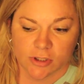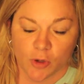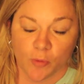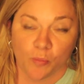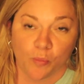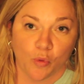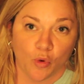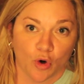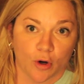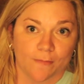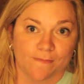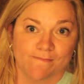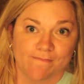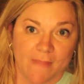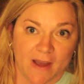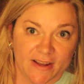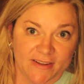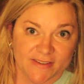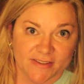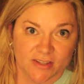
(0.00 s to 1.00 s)
important
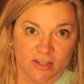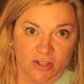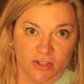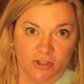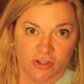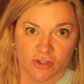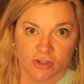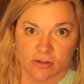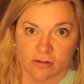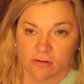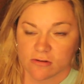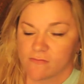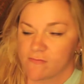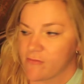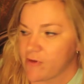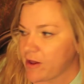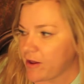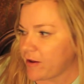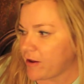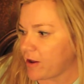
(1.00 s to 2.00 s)
message
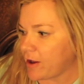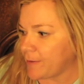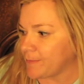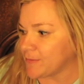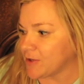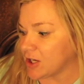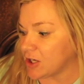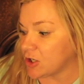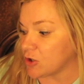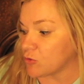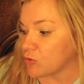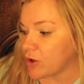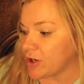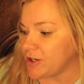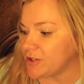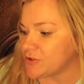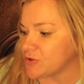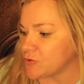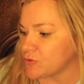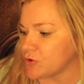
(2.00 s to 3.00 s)
that I'm getting
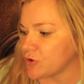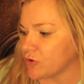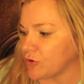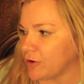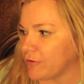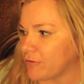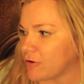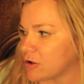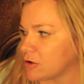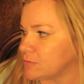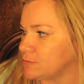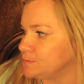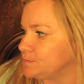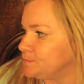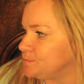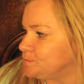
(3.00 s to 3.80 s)
ready to deliver.